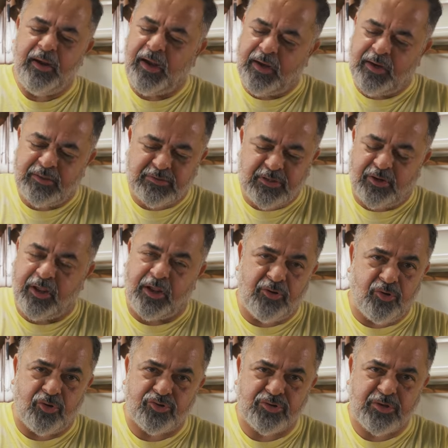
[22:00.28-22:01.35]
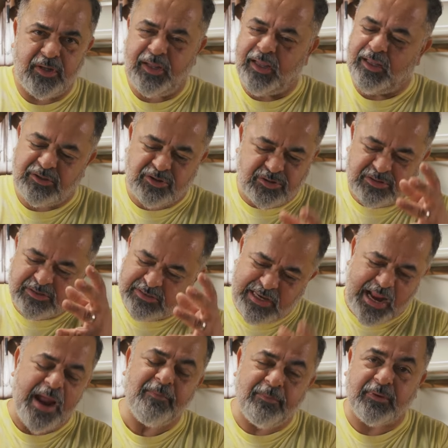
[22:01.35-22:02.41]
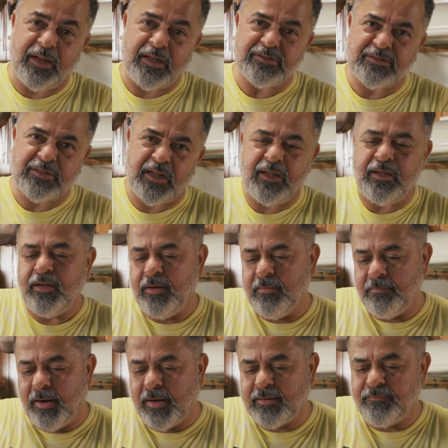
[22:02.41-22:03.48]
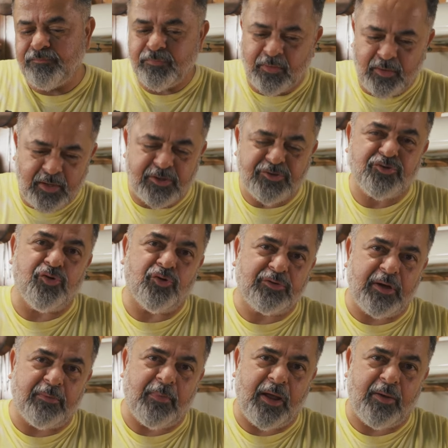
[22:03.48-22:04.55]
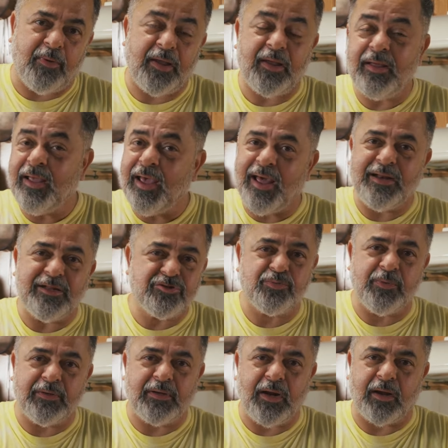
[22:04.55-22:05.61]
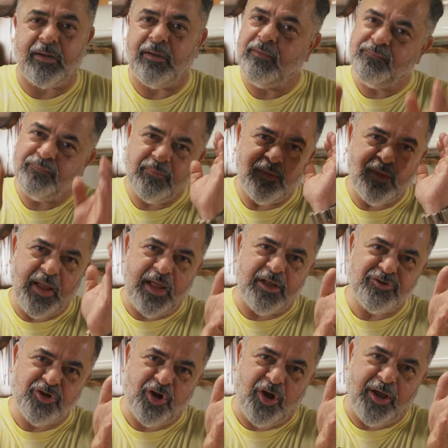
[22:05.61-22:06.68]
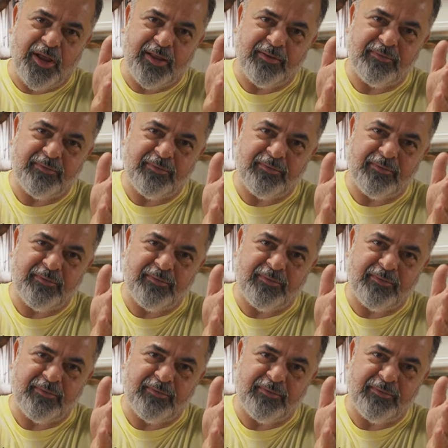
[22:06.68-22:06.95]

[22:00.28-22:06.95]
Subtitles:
It is a ghee roast. It's damn tasty, but it's cooked in my way and it's with duck. Enjoy.